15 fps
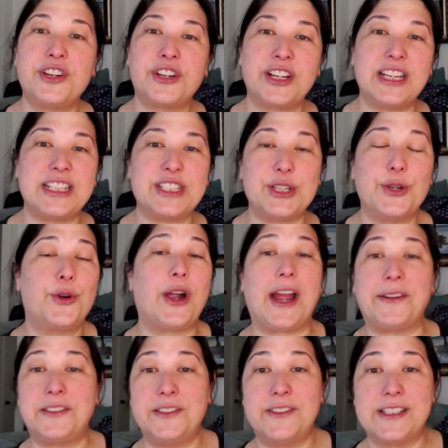into
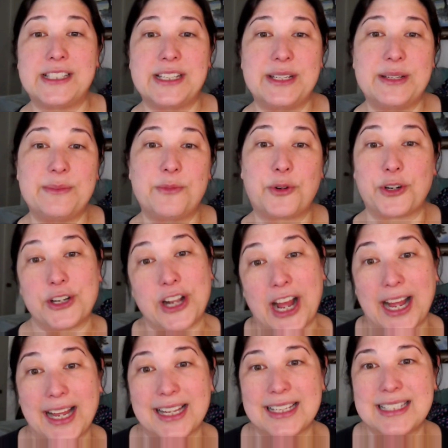craftivism or
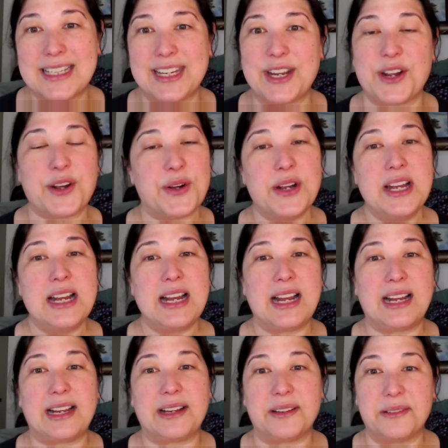not you know
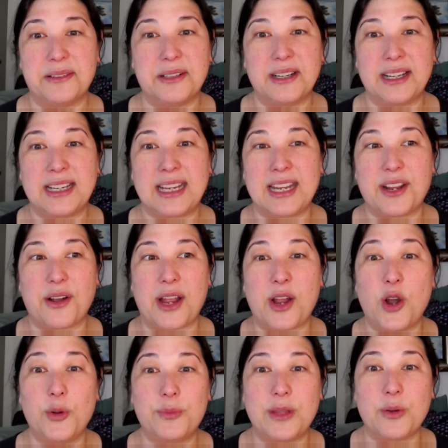uh, you know I
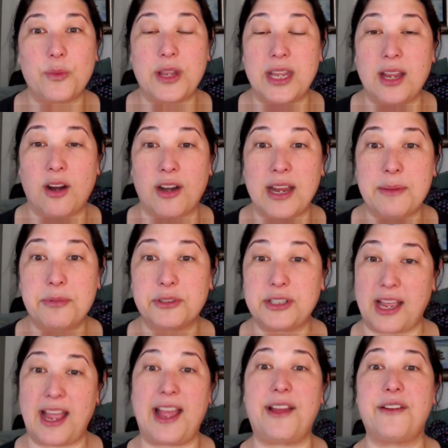hope that we are able to
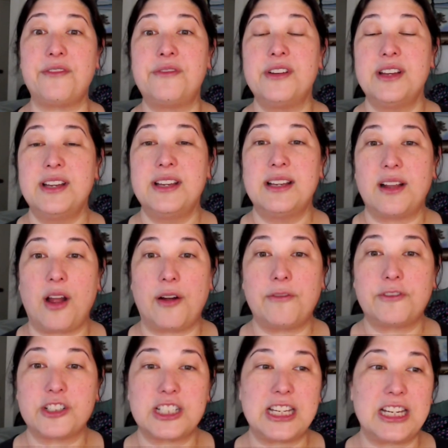have
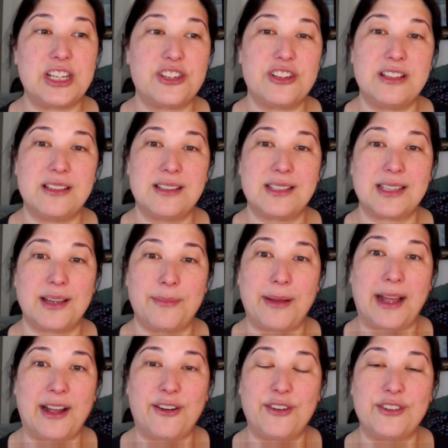conversations
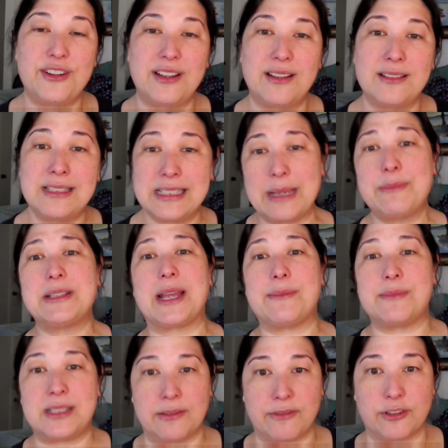about sometimes
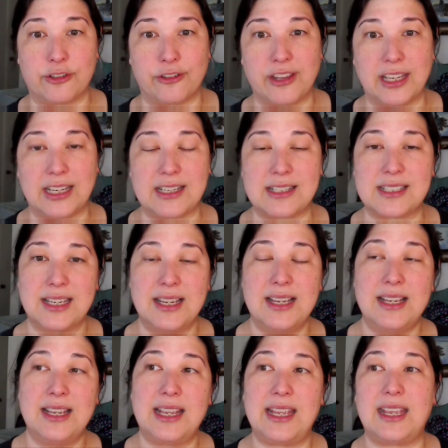difficult things
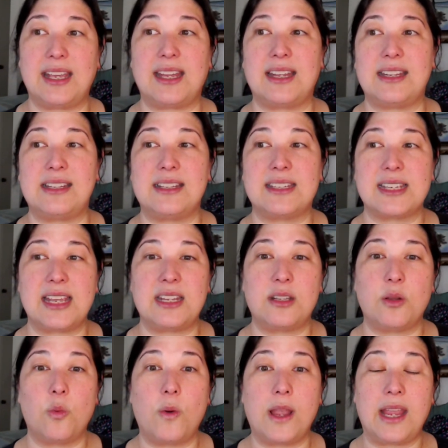and in the
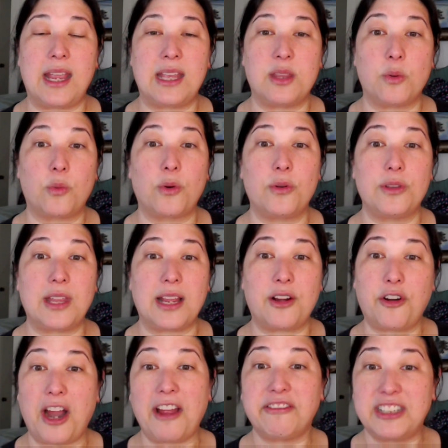way in the world that
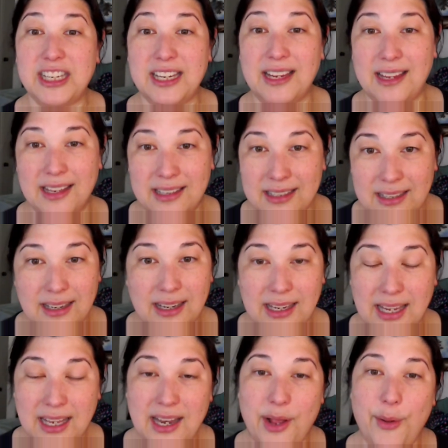crafting can
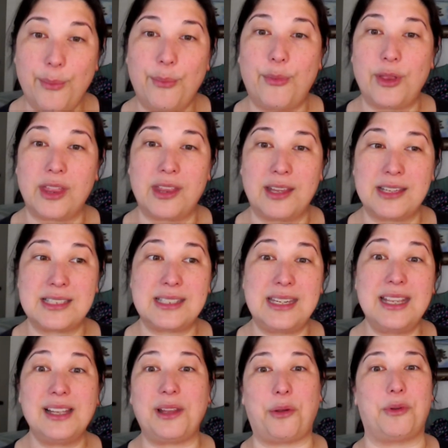can help with us
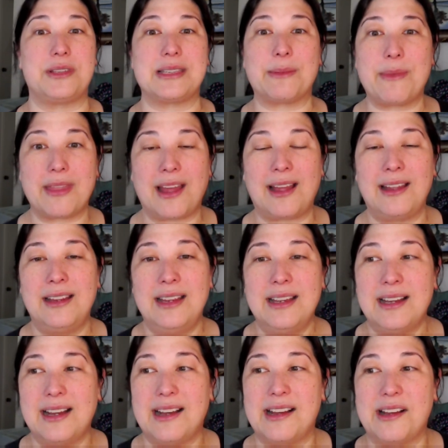dealing with some of that
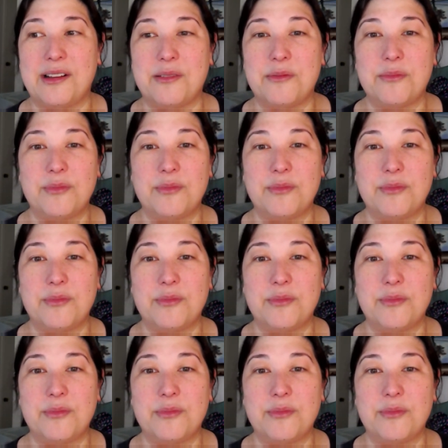um,